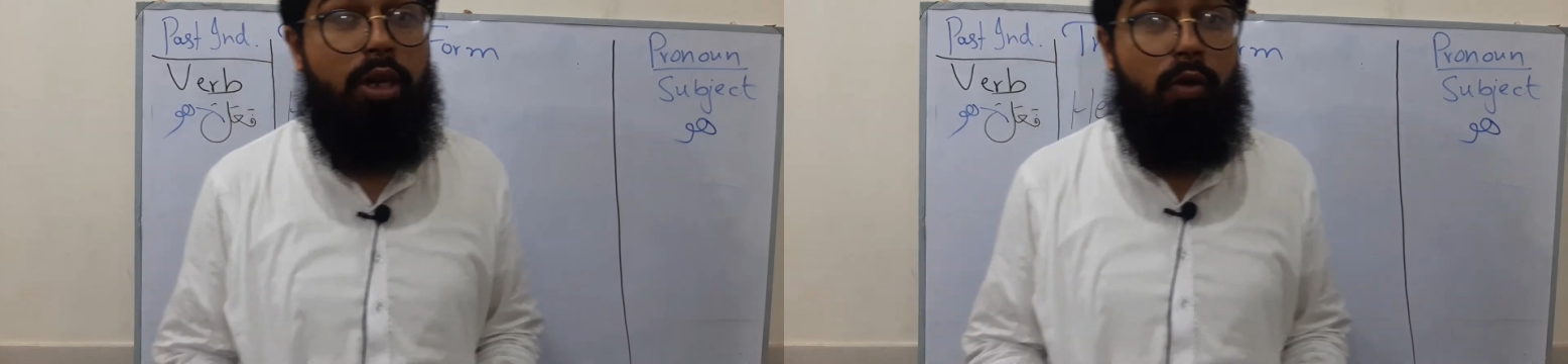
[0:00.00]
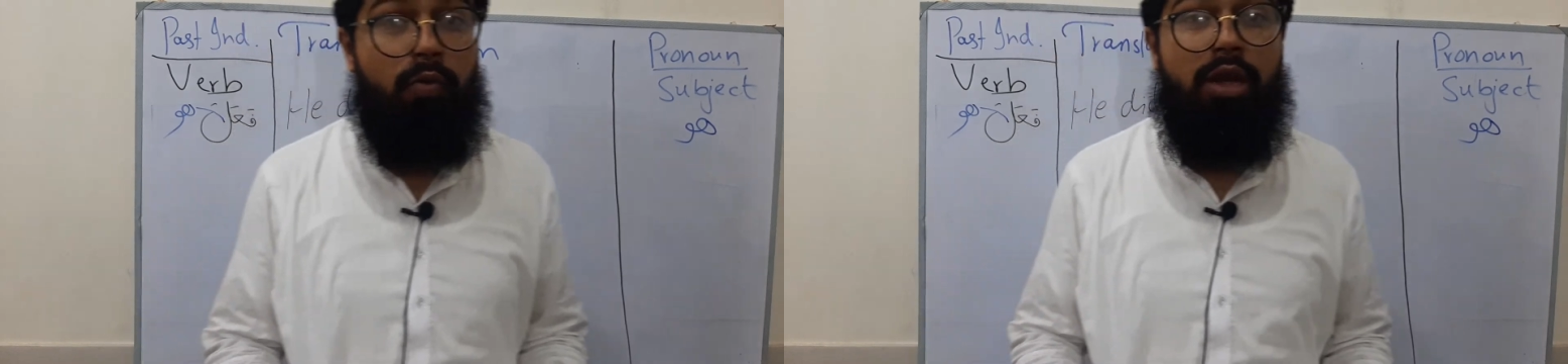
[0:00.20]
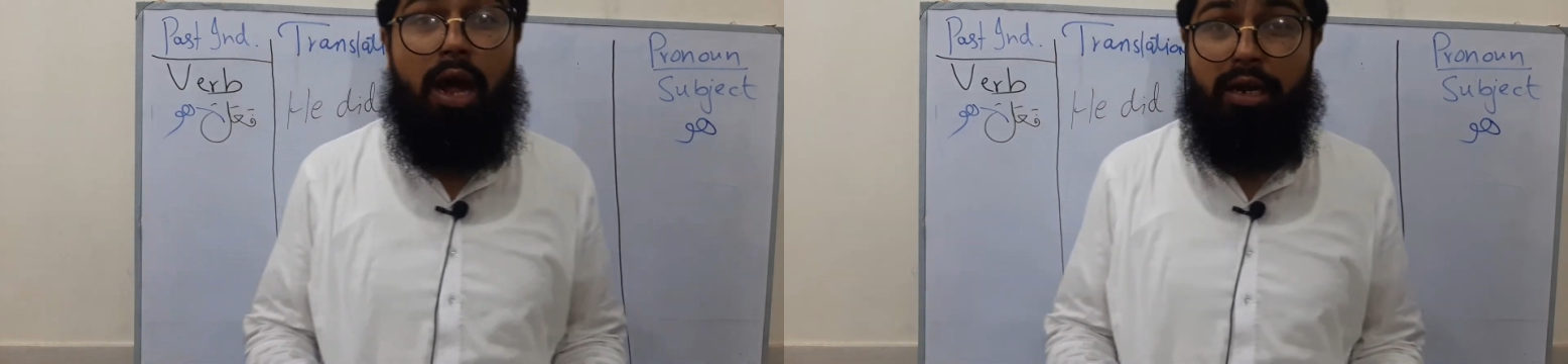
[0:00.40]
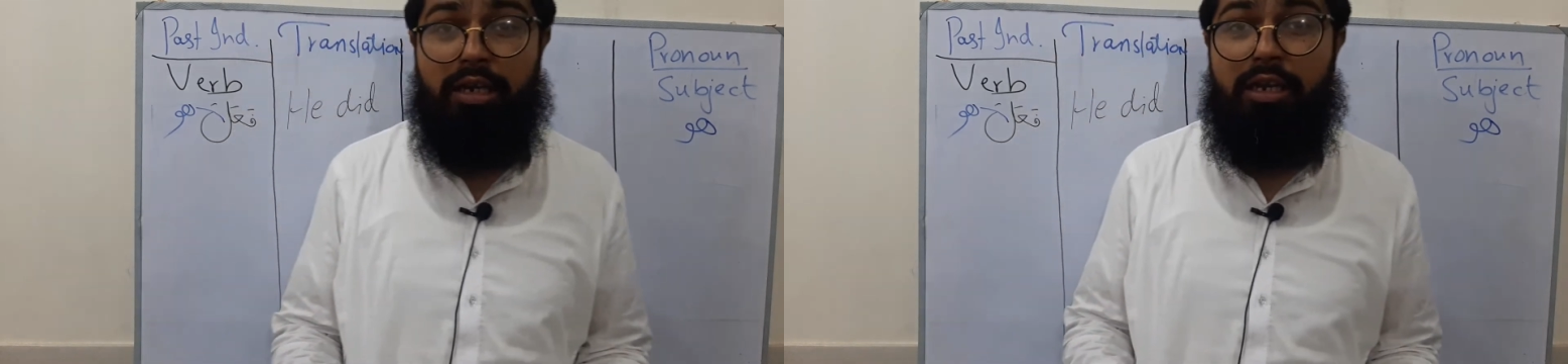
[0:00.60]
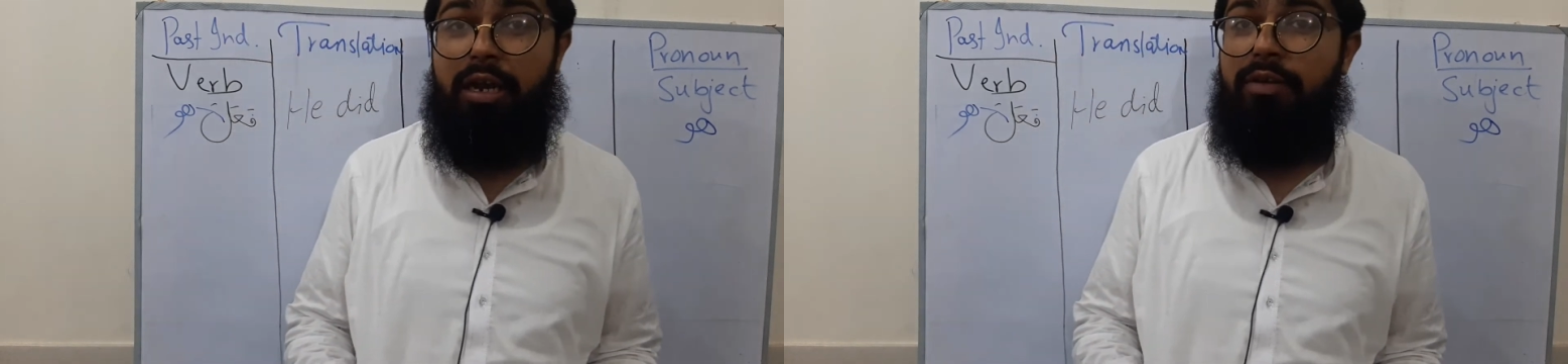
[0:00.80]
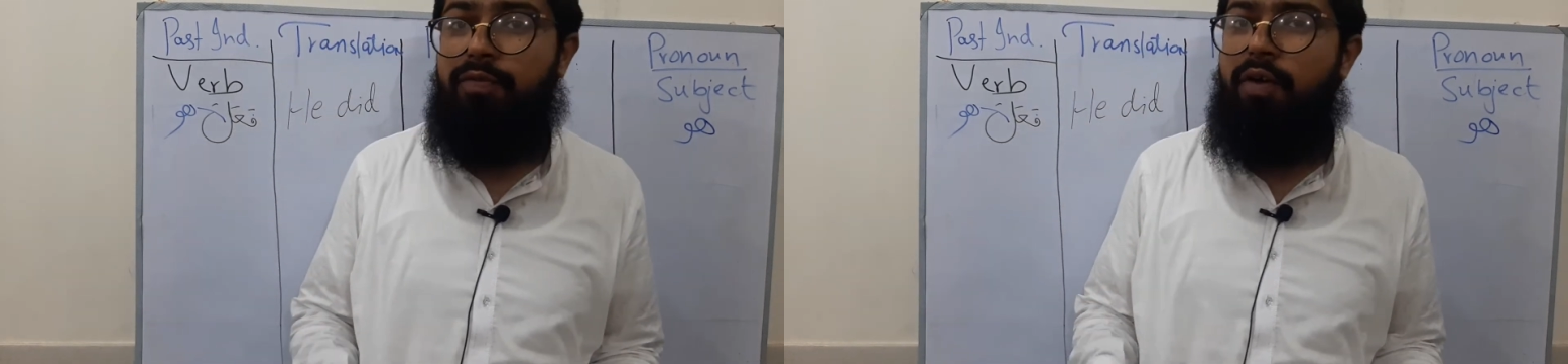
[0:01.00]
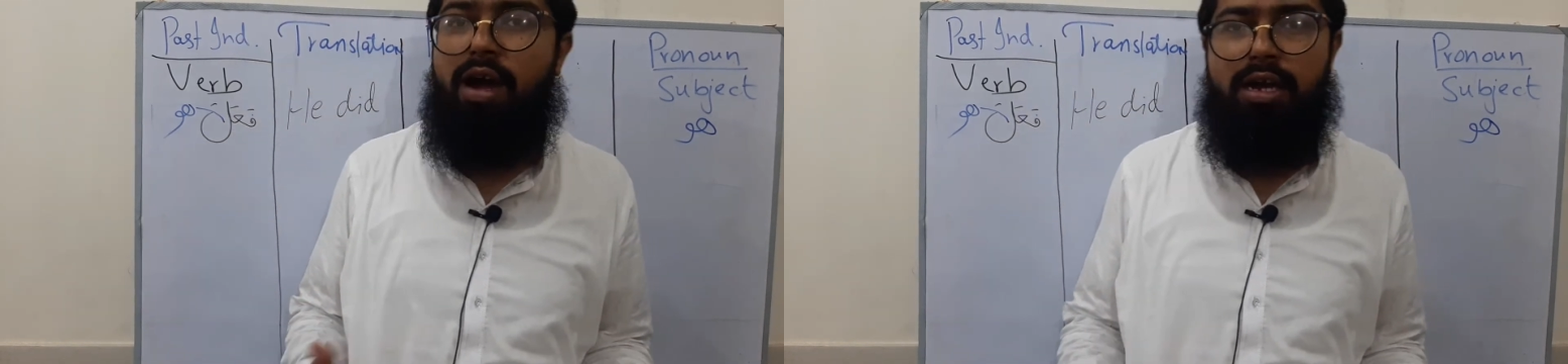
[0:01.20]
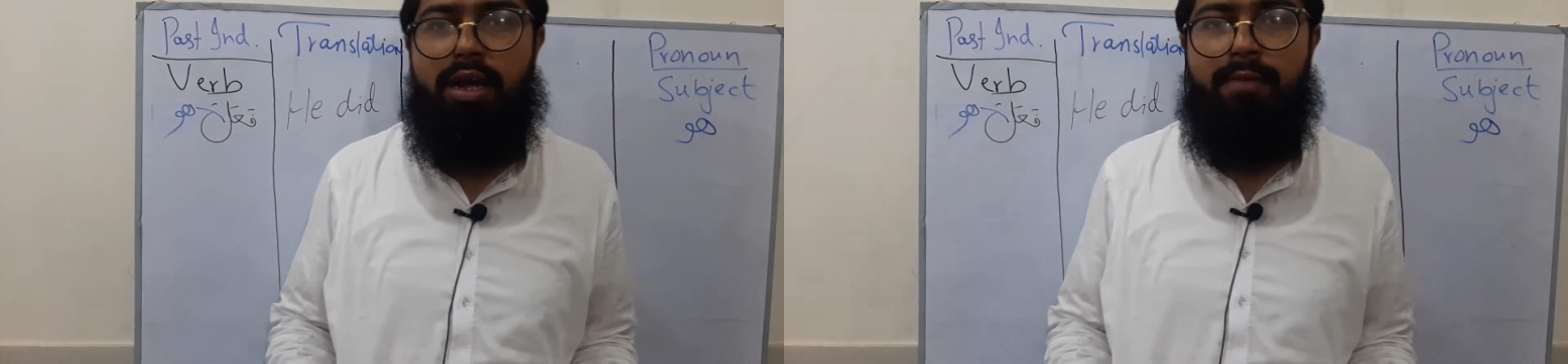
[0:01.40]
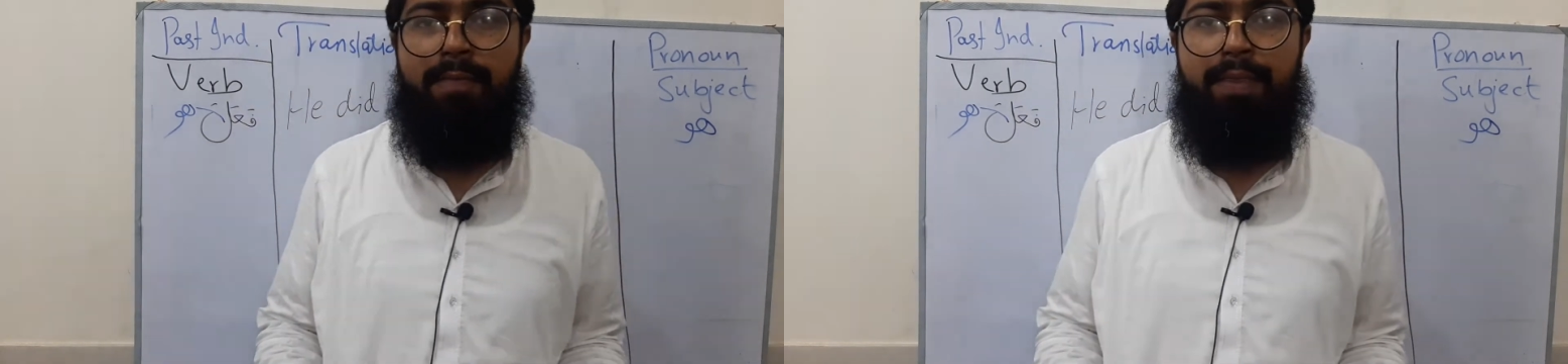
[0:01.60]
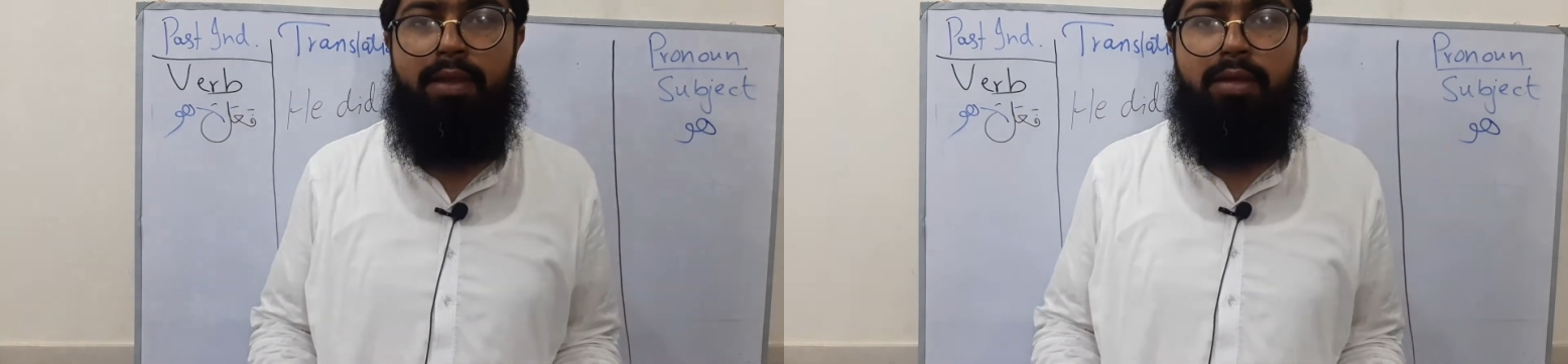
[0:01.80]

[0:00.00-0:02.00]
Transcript: we articulate fa'ala,